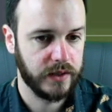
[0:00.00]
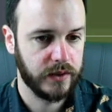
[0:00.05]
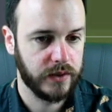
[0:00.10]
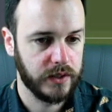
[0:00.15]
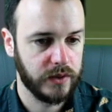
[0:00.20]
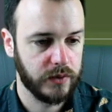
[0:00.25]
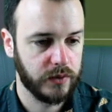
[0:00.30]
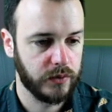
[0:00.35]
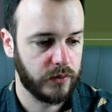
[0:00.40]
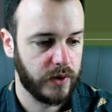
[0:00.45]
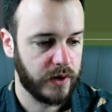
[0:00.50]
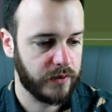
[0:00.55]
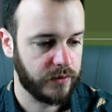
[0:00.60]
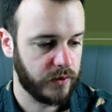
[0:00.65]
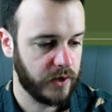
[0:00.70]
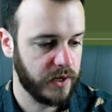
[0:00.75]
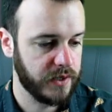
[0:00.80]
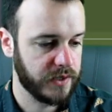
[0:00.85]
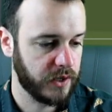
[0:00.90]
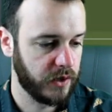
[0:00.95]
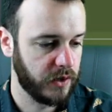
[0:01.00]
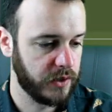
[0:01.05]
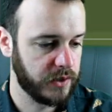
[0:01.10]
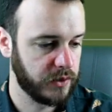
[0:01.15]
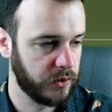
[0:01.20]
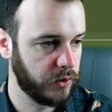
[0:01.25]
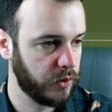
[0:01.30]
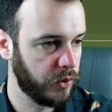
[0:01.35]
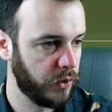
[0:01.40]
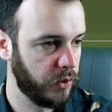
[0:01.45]
the referee's going to
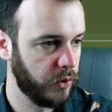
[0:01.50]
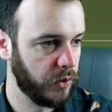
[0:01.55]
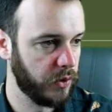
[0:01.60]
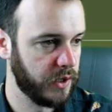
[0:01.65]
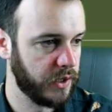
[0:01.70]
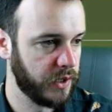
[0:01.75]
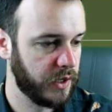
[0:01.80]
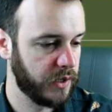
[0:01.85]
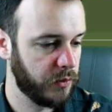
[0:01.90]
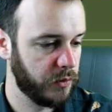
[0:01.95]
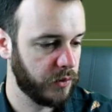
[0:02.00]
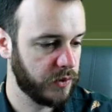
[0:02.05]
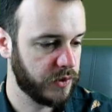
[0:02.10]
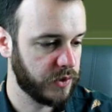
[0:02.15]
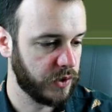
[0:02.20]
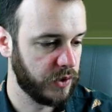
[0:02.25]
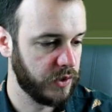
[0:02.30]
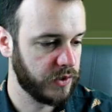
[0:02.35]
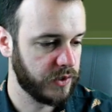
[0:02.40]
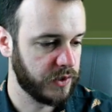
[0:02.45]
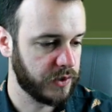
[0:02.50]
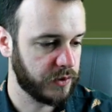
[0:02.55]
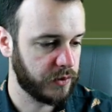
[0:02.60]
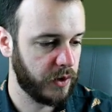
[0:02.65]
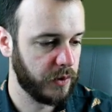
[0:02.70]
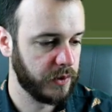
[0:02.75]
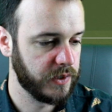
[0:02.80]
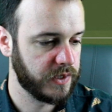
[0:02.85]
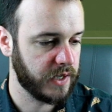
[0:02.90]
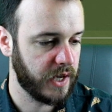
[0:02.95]
call it as soon as this
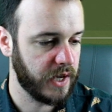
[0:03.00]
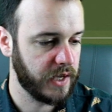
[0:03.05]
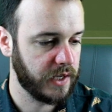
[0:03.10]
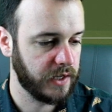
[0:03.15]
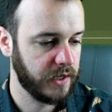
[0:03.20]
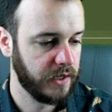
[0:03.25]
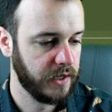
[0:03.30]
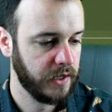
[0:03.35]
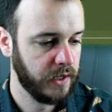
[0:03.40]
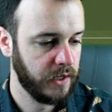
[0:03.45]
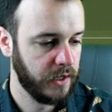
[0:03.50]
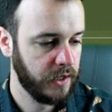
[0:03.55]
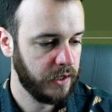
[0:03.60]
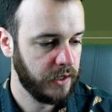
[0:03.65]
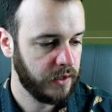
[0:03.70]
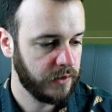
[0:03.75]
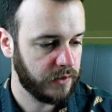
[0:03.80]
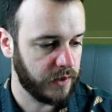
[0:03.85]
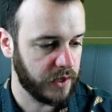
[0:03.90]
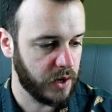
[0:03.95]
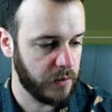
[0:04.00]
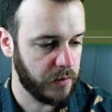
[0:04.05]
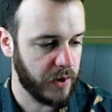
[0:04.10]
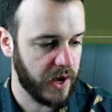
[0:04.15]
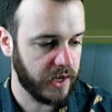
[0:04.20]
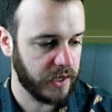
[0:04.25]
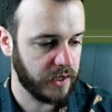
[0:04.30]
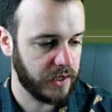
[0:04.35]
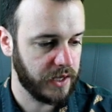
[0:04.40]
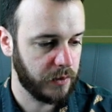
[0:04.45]
throw-in's taken. Theo
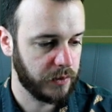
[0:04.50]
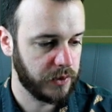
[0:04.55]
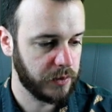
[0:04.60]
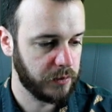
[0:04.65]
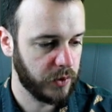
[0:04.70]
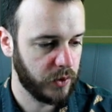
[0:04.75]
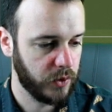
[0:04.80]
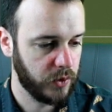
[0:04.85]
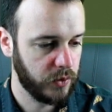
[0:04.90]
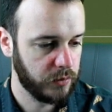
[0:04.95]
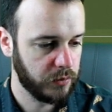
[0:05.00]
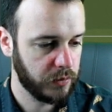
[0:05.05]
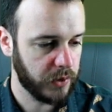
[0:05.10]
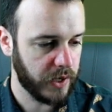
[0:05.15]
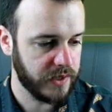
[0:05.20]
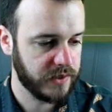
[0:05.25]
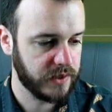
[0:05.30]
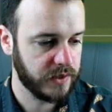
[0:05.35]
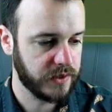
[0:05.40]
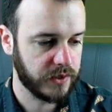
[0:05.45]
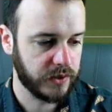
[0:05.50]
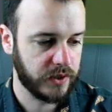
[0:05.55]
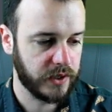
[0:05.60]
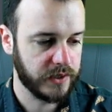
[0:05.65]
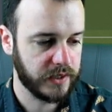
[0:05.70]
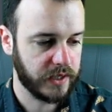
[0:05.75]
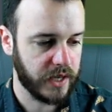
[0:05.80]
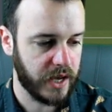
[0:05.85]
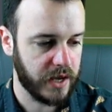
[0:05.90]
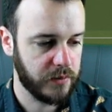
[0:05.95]
Baker now with the ball, plays inside to
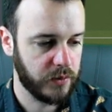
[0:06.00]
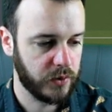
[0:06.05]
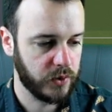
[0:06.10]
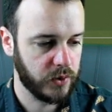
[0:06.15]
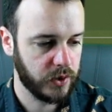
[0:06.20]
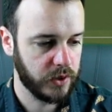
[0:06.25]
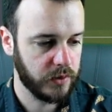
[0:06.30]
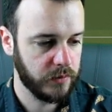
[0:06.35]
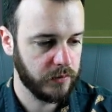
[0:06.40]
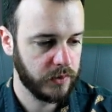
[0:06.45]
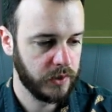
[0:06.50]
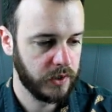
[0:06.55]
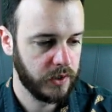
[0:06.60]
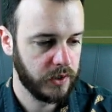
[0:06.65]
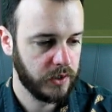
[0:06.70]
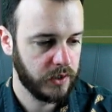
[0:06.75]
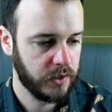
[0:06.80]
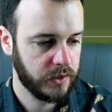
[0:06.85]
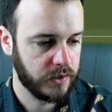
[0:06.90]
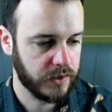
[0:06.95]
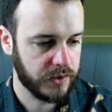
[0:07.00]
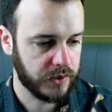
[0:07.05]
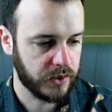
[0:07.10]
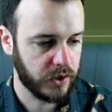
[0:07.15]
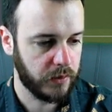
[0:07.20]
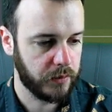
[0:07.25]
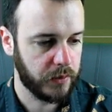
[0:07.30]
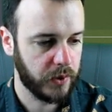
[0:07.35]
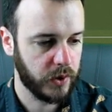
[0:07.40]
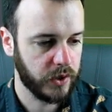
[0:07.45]
Kane Brougham, to
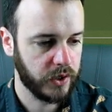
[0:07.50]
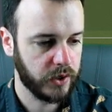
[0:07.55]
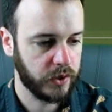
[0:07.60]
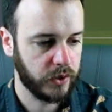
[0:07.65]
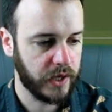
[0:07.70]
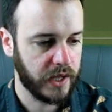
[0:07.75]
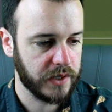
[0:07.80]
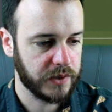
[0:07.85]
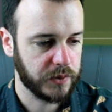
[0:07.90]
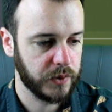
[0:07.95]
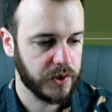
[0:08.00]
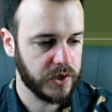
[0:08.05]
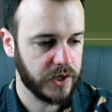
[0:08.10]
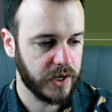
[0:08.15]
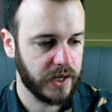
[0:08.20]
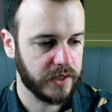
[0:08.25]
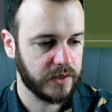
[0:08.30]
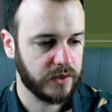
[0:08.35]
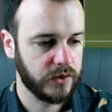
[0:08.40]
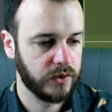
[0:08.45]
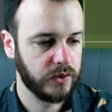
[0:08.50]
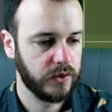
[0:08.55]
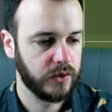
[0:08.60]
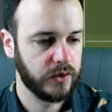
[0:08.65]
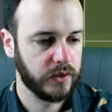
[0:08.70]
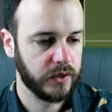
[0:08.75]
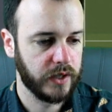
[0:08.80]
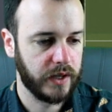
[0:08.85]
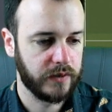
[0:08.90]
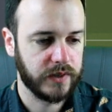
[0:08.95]
Scott Pollock, who can switch out to
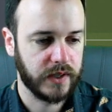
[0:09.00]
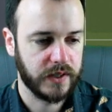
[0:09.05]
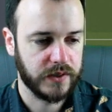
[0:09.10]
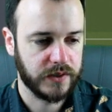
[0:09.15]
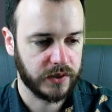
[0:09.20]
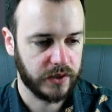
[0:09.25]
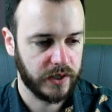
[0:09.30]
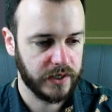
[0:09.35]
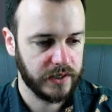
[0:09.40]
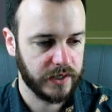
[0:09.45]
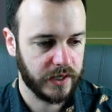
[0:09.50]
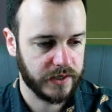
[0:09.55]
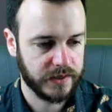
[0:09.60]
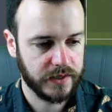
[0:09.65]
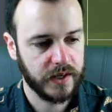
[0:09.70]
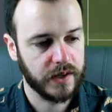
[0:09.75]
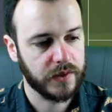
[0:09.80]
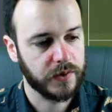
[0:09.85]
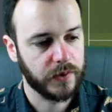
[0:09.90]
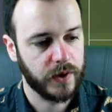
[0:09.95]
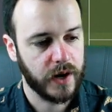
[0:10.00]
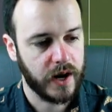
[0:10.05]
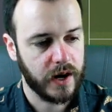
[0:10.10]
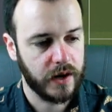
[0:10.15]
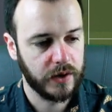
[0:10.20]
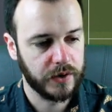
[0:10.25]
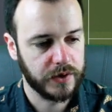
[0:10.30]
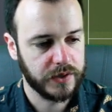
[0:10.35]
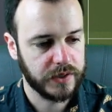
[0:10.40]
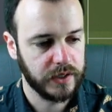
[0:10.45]
the left-hand side. He does now through Harry
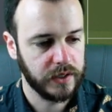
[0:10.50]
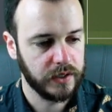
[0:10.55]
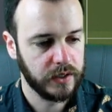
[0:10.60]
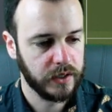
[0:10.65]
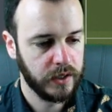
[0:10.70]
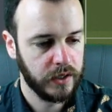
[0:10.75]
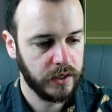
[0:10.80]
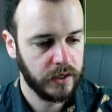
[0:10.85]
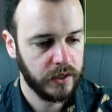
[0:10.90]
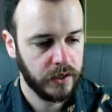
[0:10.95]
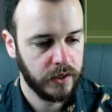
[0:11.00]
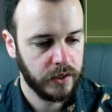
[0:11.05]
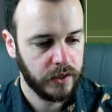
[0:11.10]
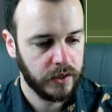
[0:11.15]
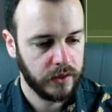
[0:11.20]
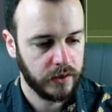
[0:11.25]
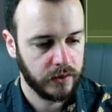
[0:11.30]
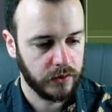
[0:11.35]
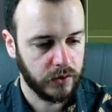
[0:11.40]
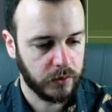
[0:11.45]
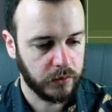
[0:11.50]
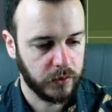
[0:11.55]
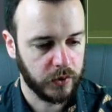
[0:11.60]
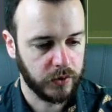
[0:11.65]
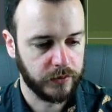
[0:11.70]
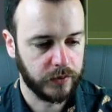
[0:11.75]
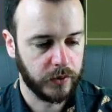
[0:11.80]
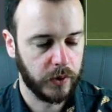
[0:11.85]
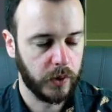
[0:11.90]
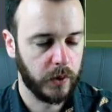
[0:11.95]
Honesty. Long ball
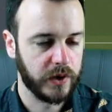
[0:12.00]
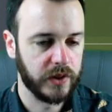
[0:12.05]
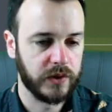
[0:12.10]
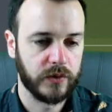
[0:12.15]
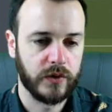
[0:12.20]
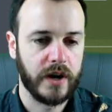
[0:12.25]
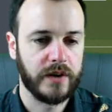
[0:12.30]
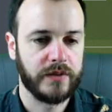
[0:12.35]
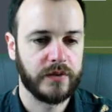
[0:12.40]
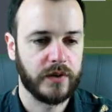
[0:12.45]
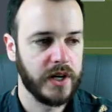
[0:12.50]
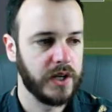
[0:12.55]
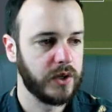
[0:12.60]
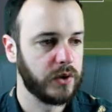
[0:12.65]
forward, and the referee